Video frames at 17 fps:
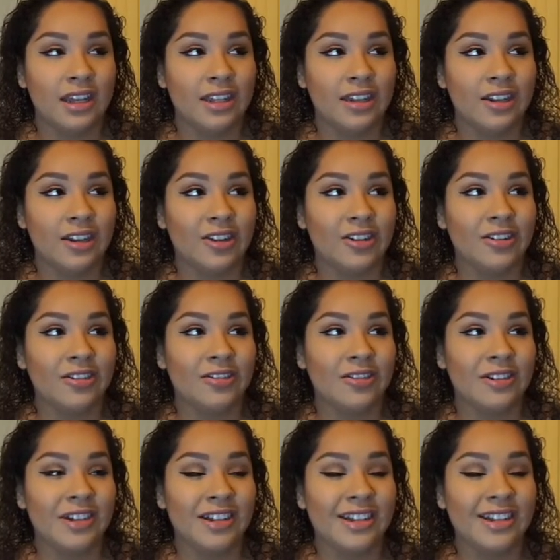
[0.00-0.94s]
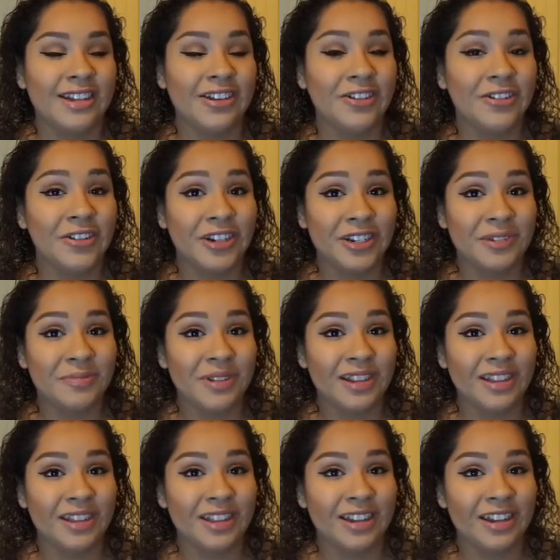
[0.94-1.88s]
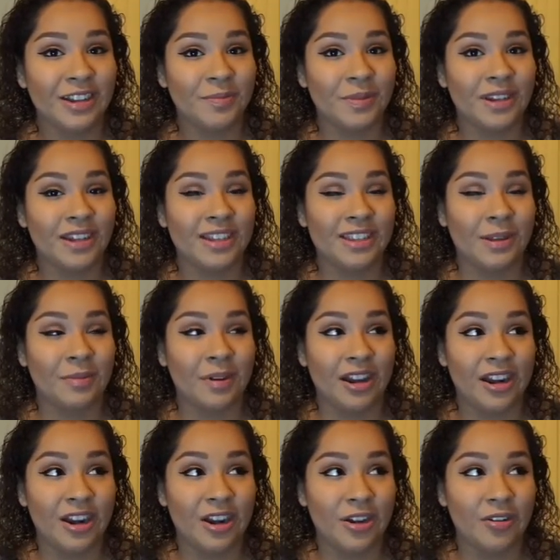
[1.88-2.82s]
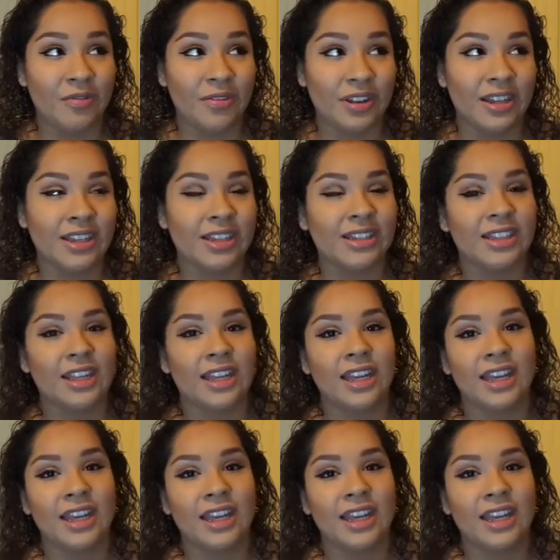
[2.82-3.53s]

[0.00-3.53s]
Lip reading: you know, wish me luck, because I'm kind of nervous.